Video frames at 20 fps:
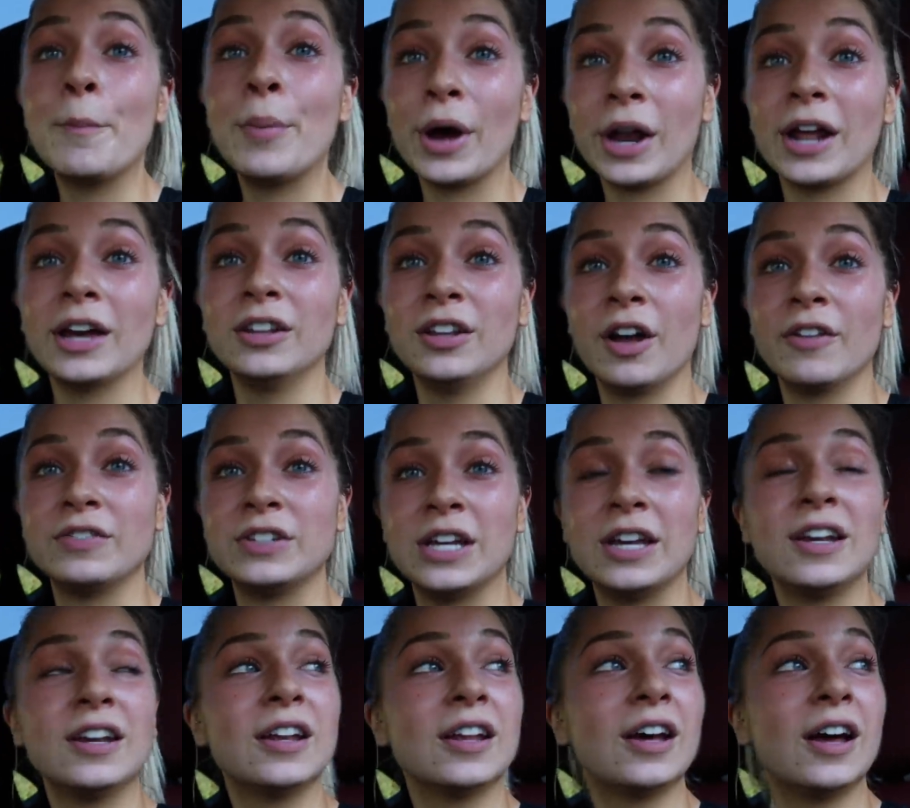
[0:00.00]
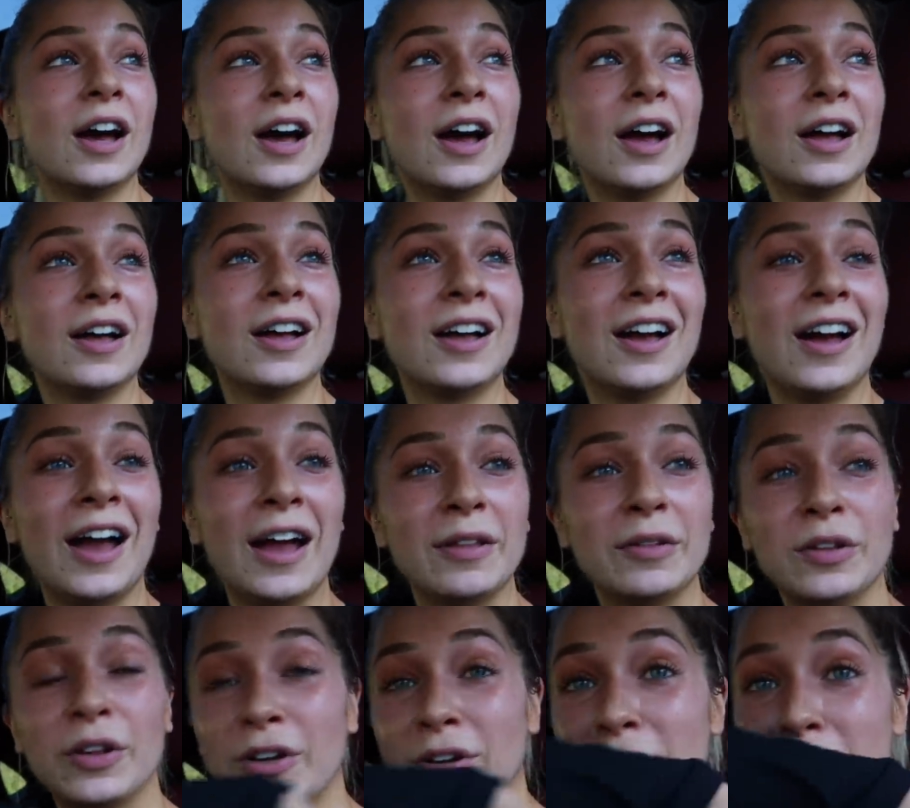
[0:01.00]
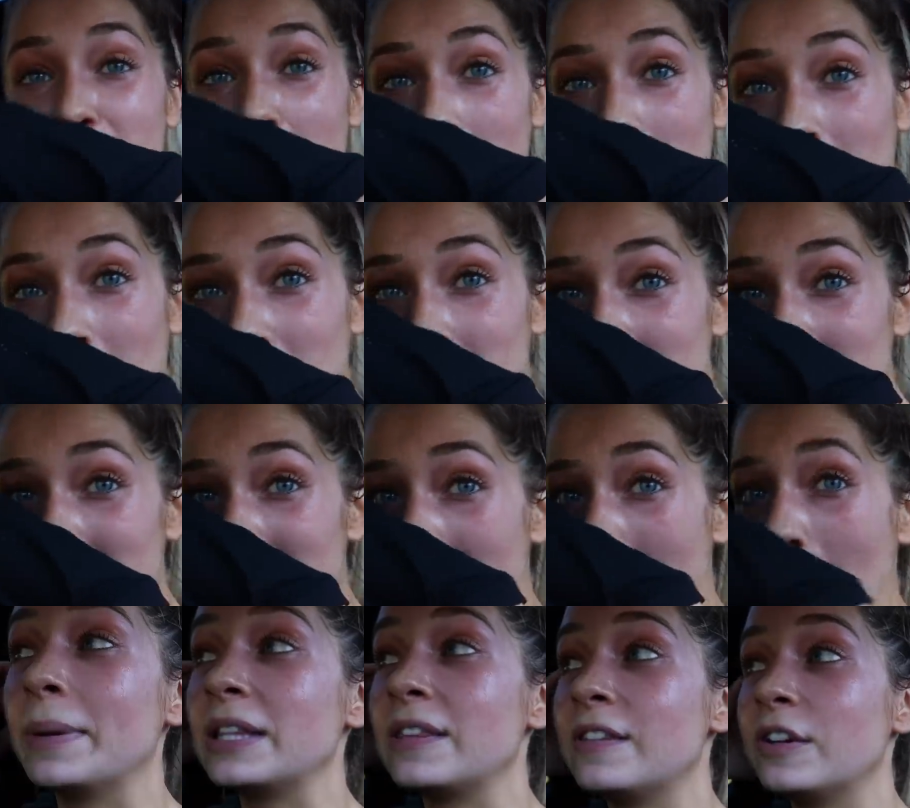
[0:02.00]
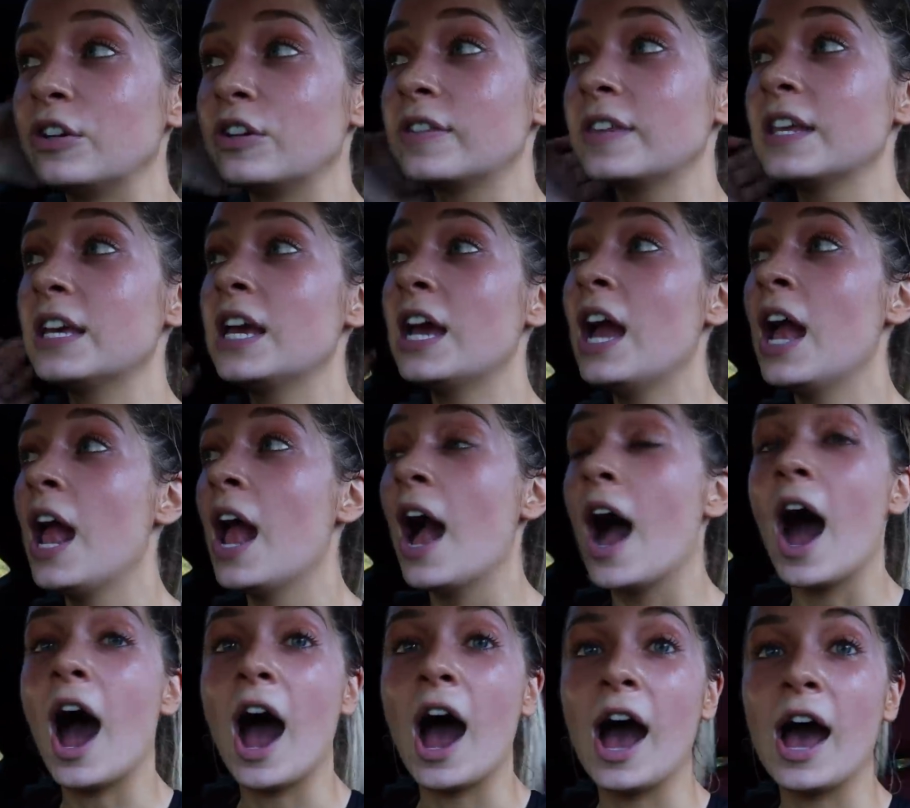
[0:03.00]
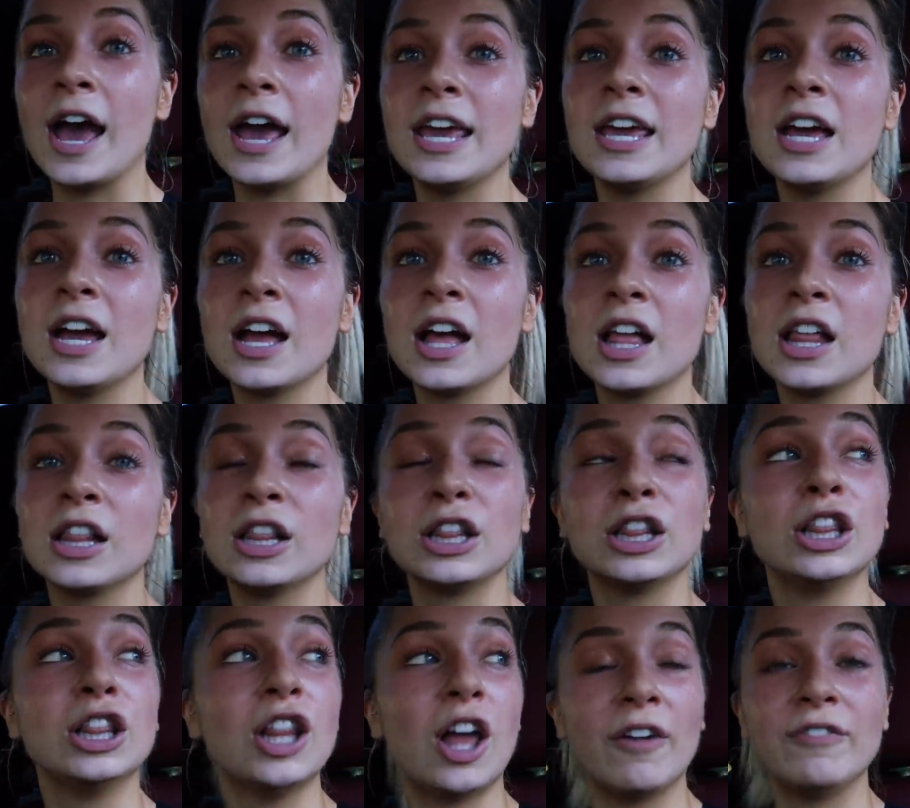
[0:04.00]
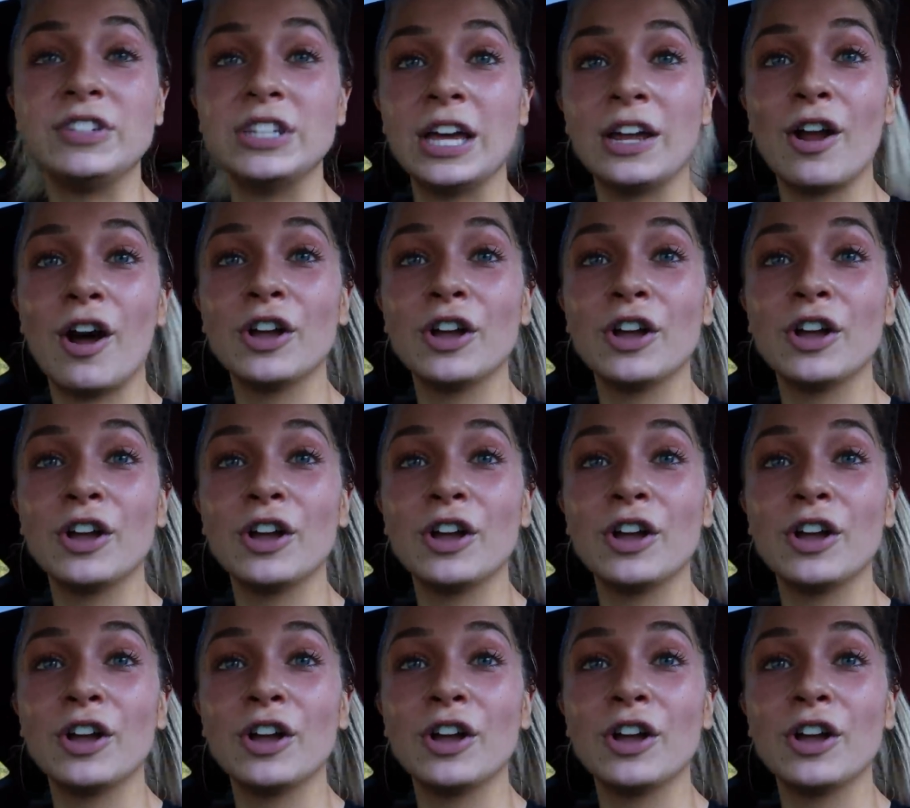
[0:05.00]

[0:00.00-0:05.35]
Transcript: but I loved it. I look so gross right now, but seriously, I loved it.